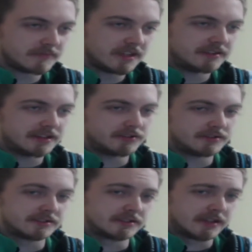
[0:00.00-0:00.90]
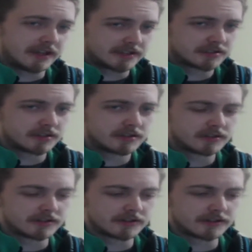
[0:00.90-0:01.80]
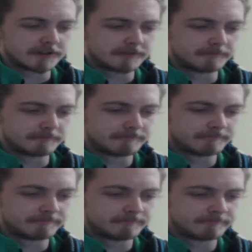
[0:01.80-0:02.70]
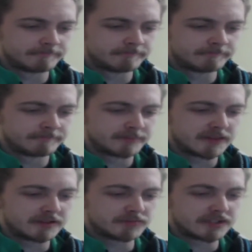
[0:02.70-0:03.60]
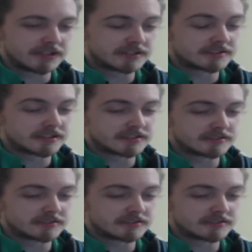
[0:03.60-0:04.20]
there is that. Um, but that's that's